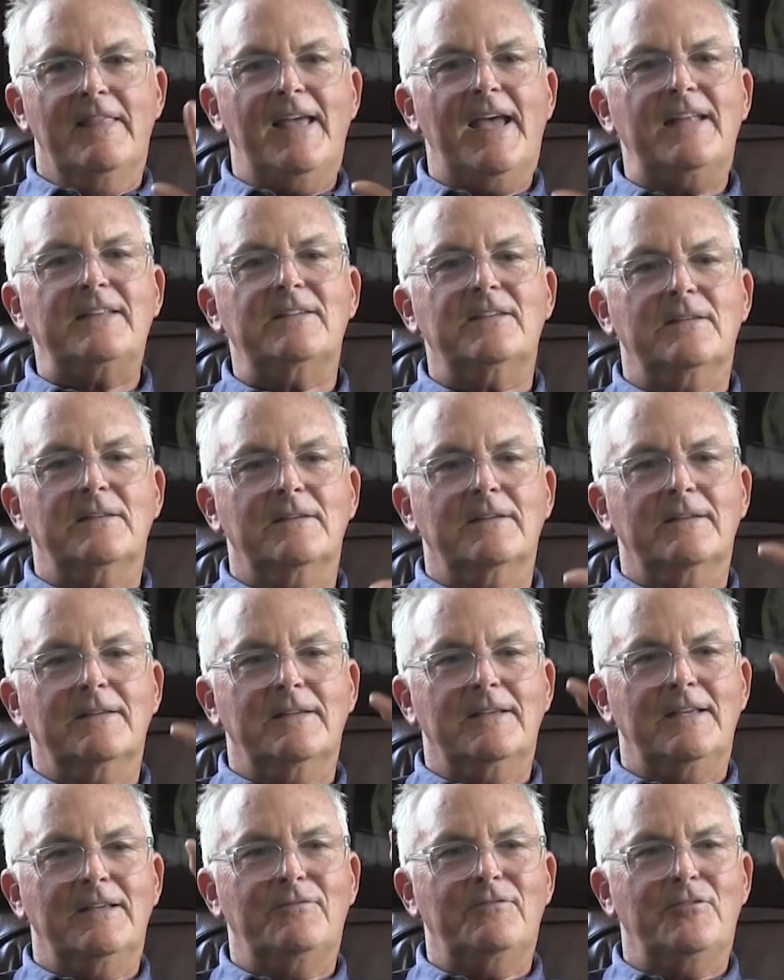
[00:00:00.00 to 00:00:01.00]
that's
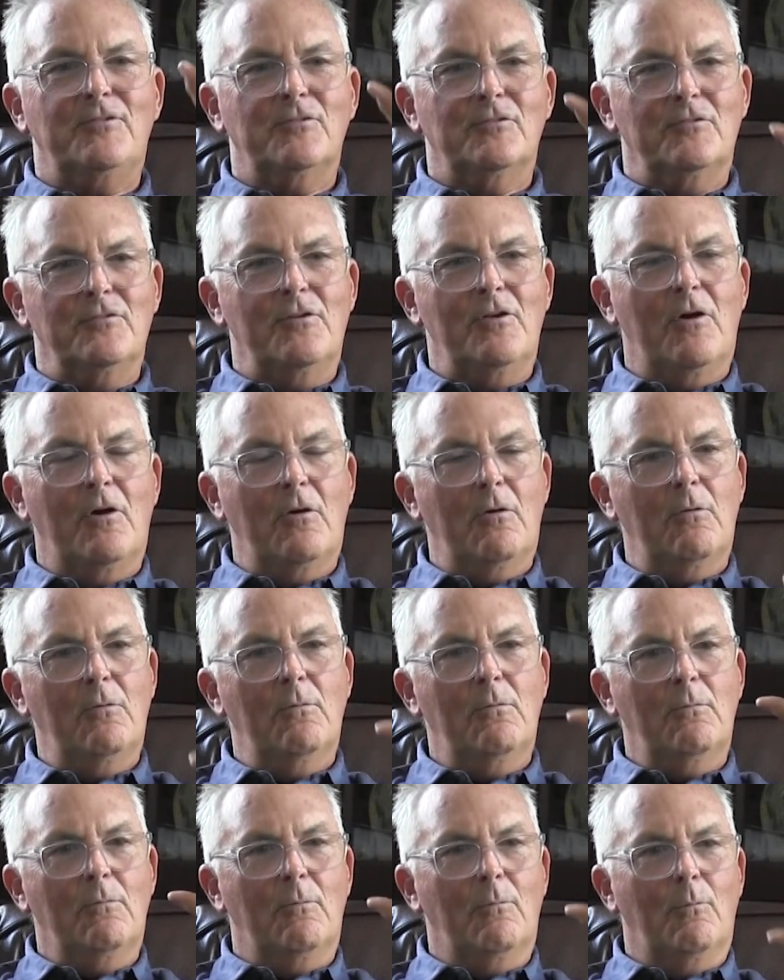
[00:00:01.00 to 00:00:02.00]
if you
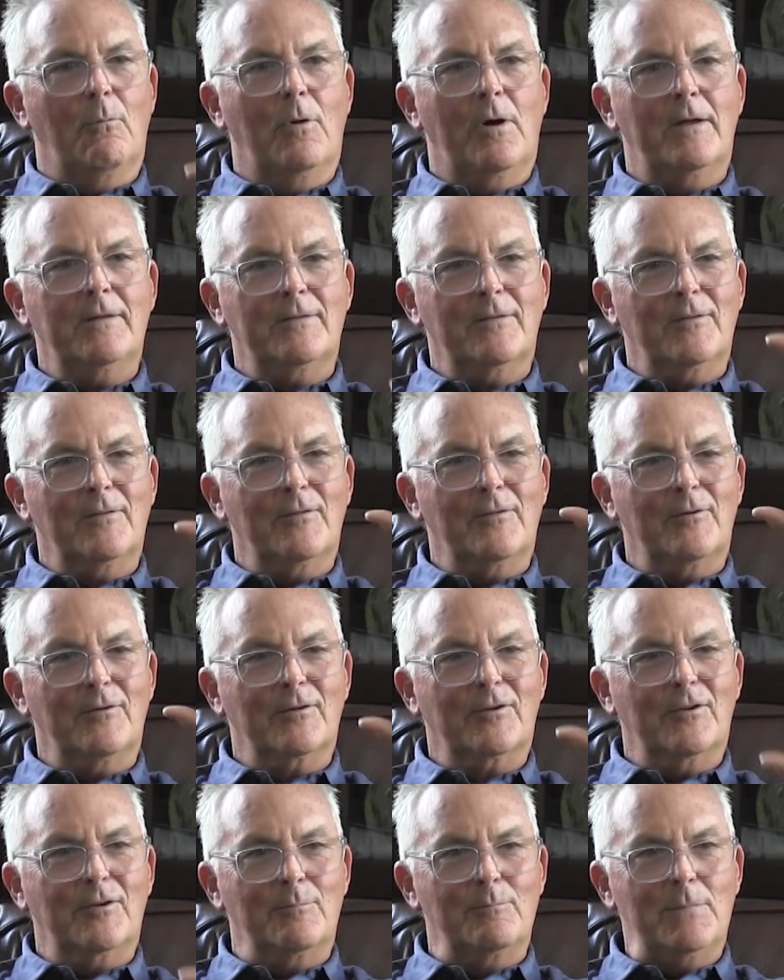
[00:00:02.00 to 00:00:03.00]
know what
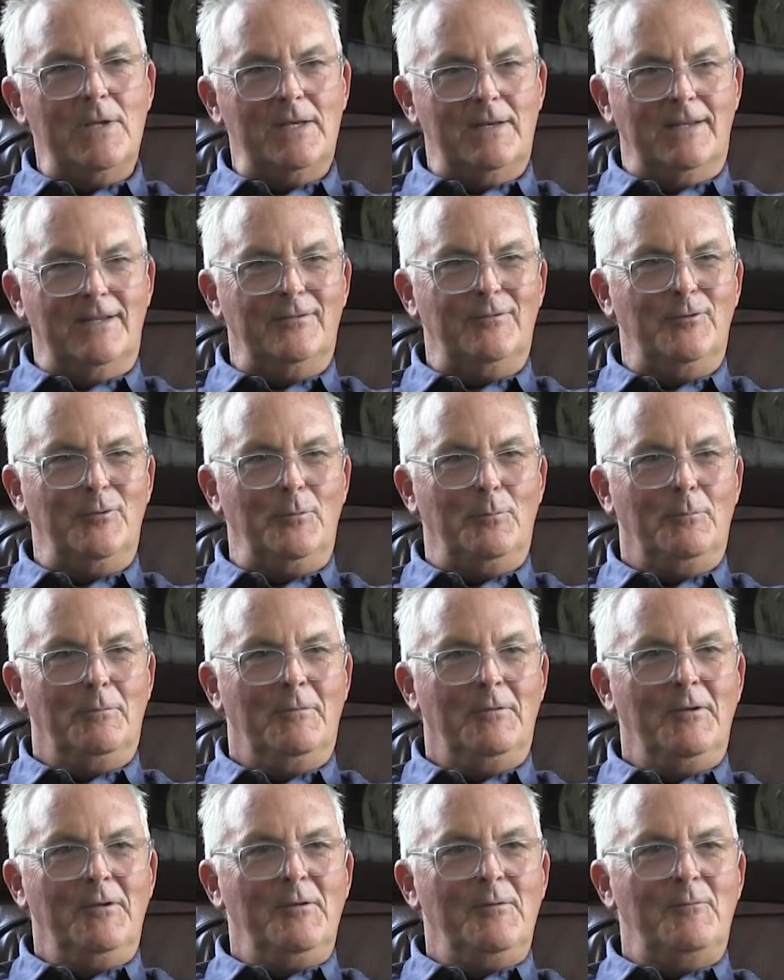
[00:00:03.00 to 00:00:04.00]
they're committing to,
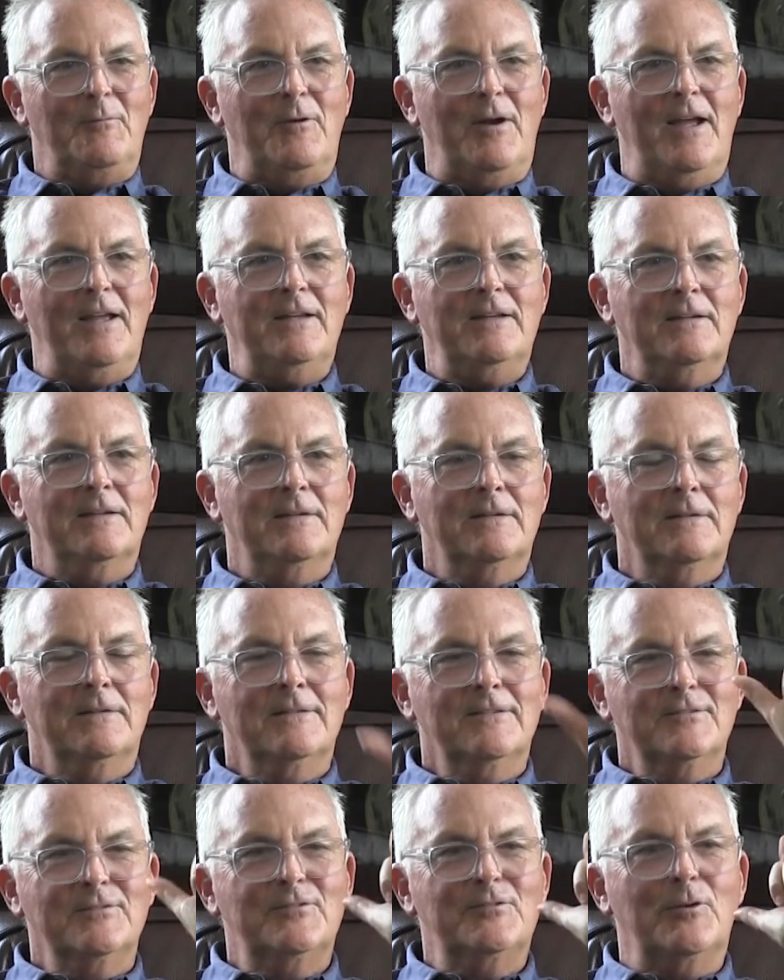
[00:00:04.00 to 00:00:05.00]
oh. right?
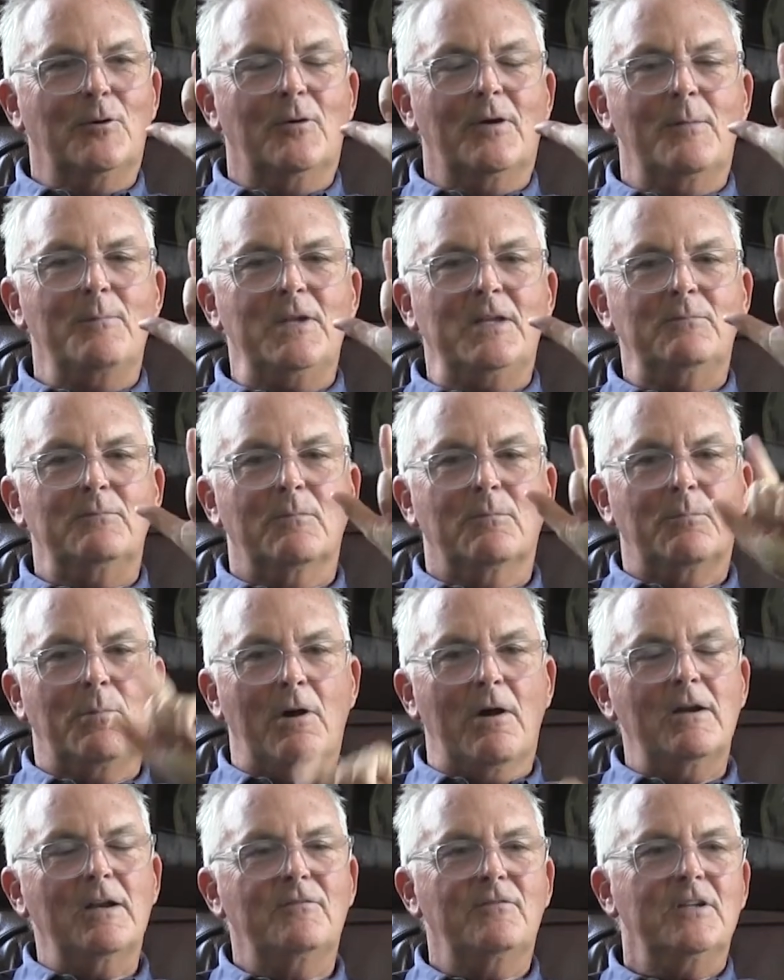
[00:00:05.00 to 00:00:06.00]
So, I mean,
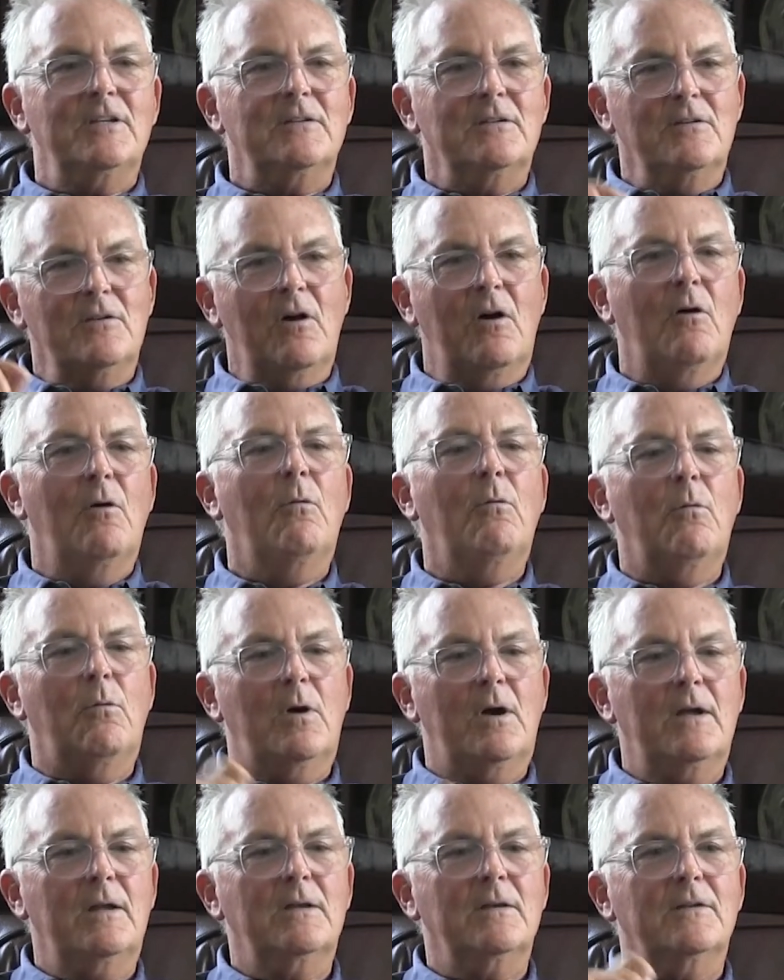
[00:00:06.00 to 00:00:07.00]
part of it, know
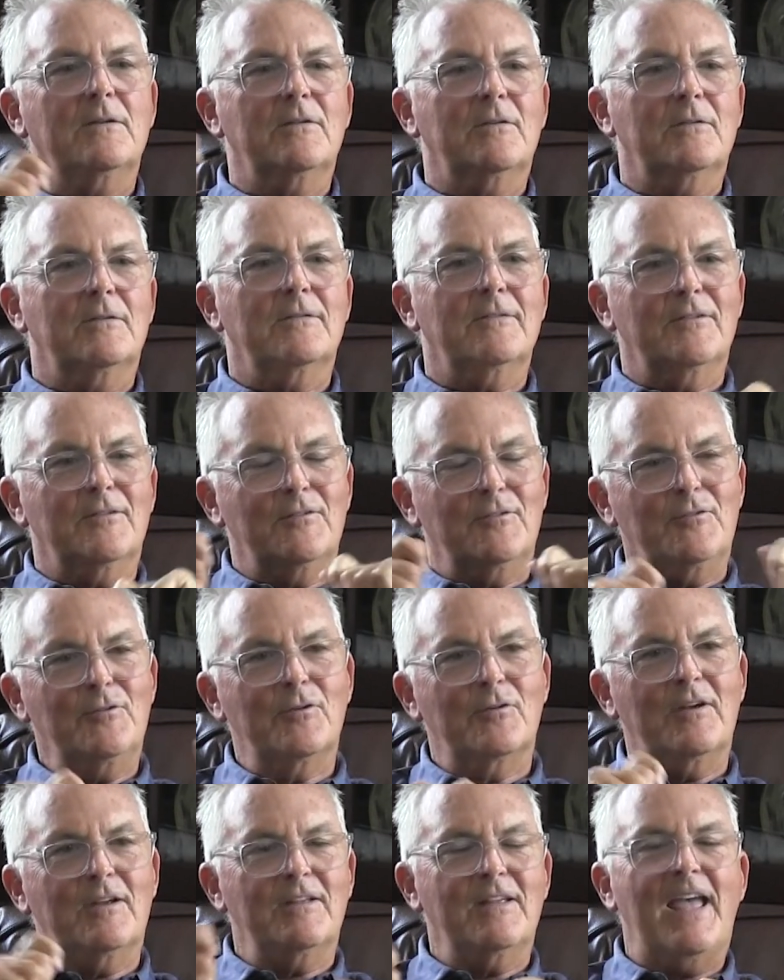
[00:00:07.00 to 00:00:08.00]
what
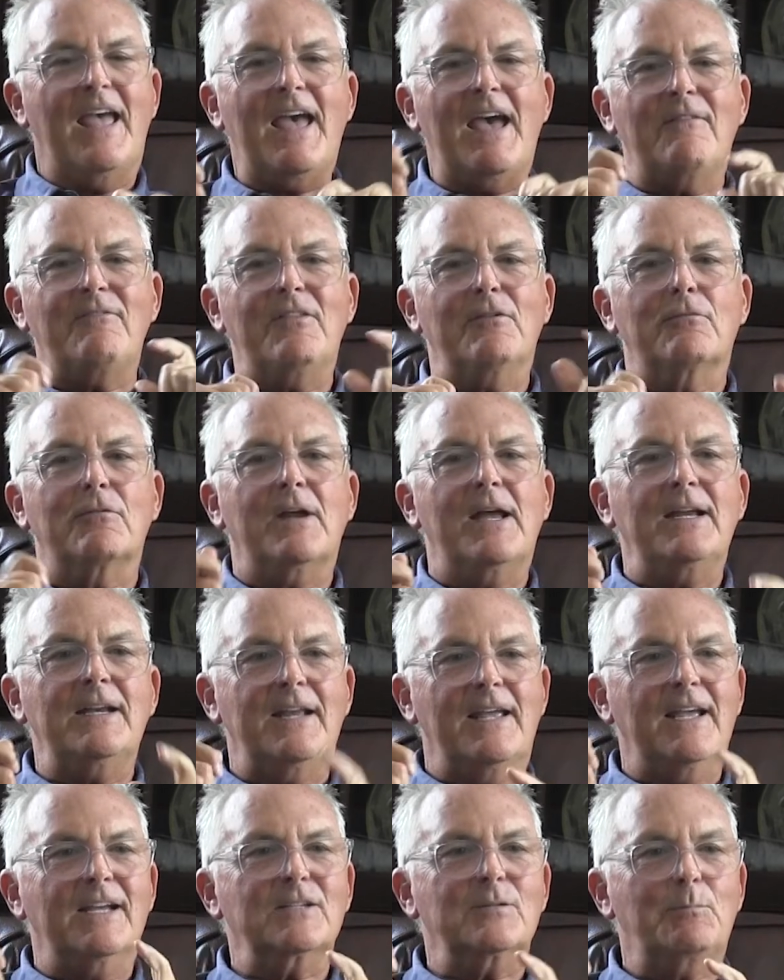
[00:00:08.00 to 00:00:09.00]
you're, have the
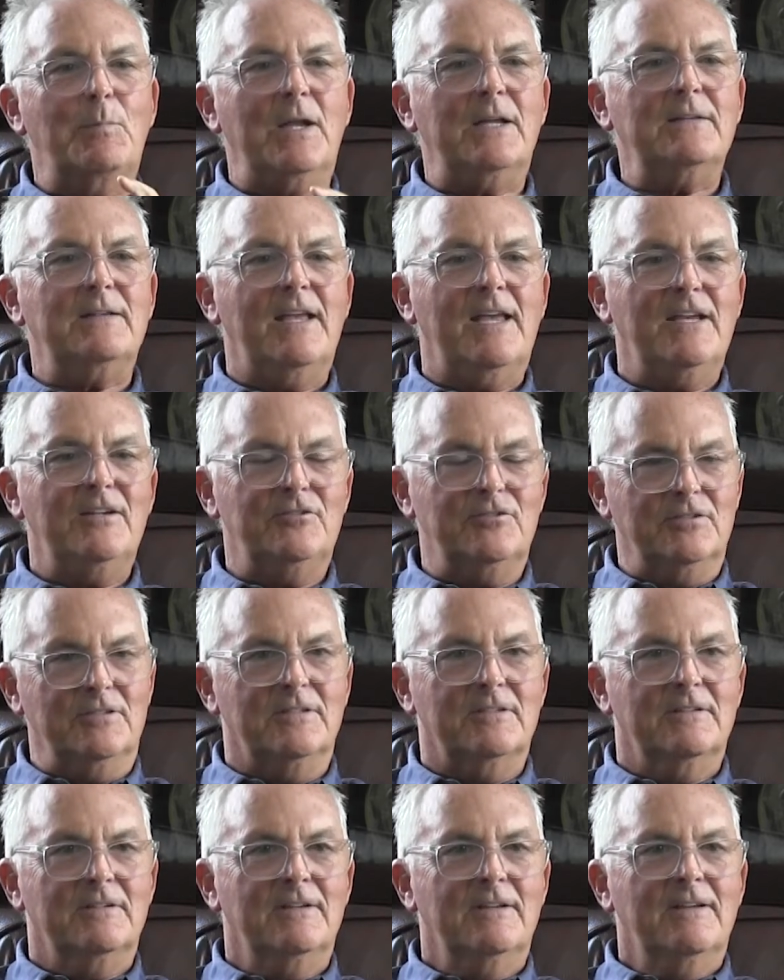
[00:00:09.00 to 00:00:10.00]
right
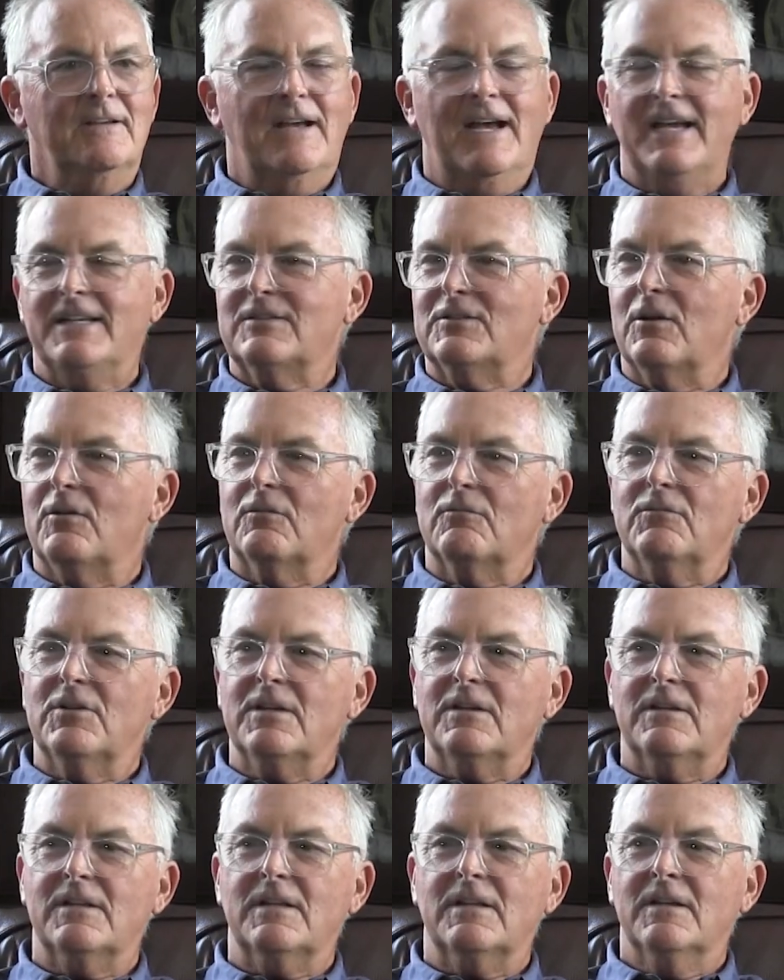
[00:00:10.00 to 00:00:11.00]
expectation. I don't
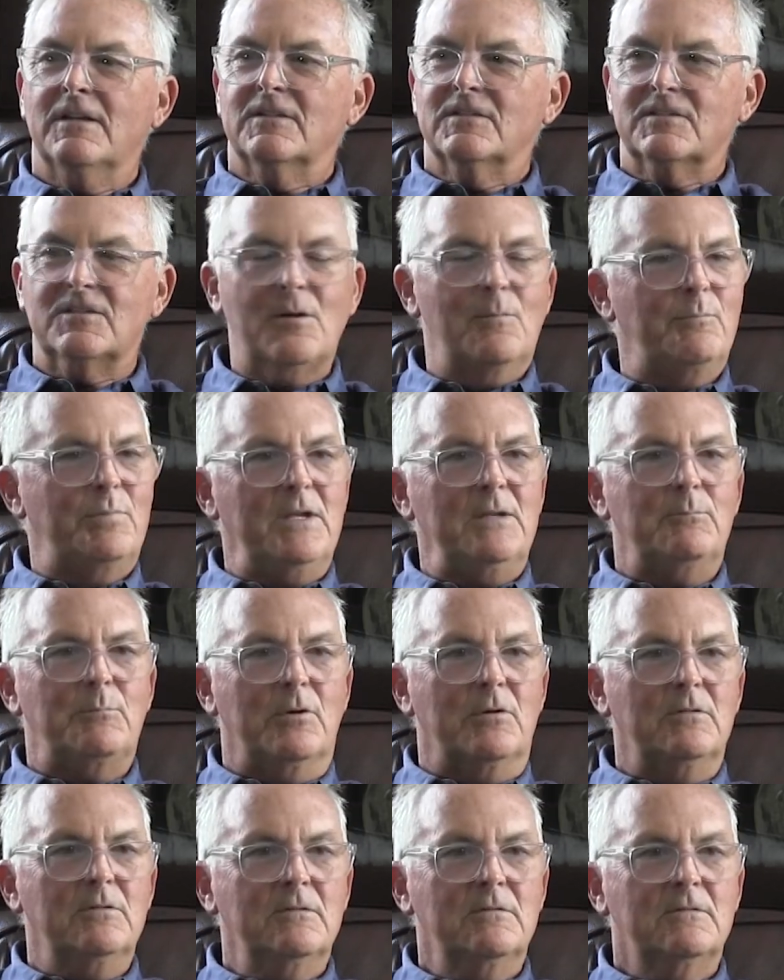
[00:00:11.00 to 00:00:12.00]
really, some
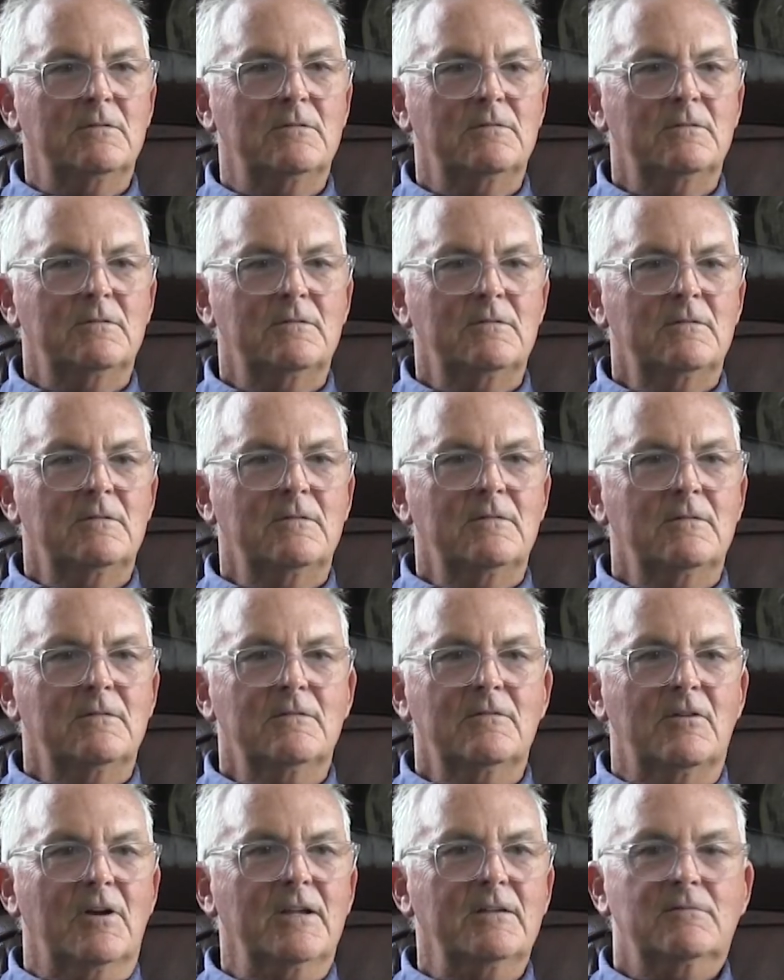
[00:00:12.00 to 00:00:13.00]
people,
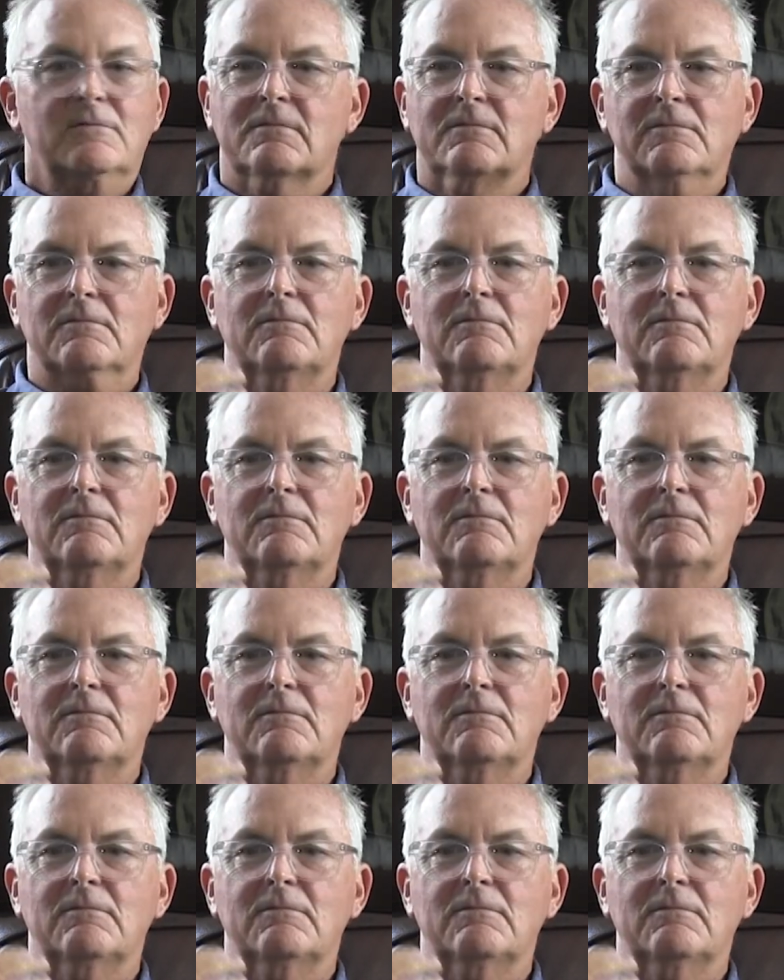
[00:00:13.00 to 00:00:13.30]
right?